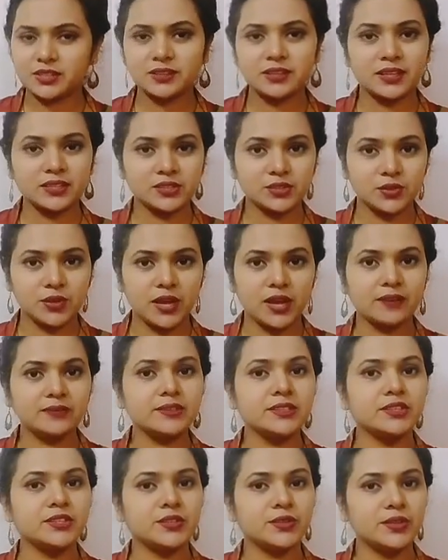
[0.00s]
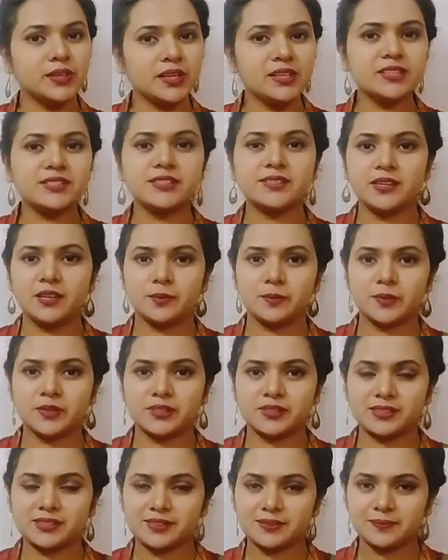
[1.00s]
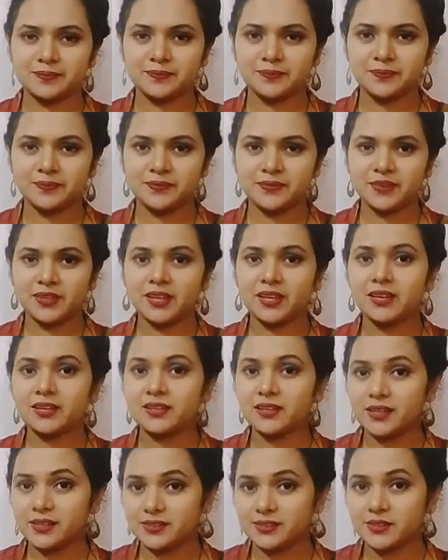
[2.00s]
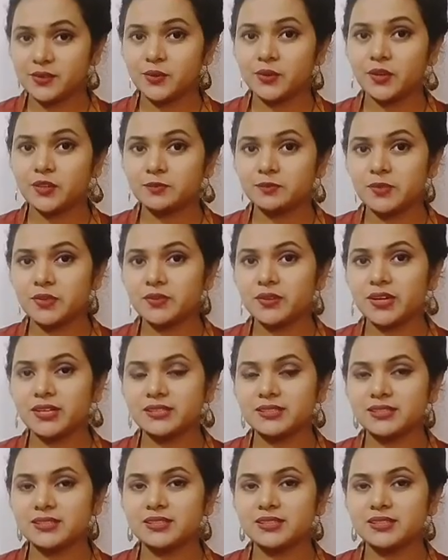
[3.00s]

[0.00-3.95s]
that you have in your English syllabus. Yes, you got me right.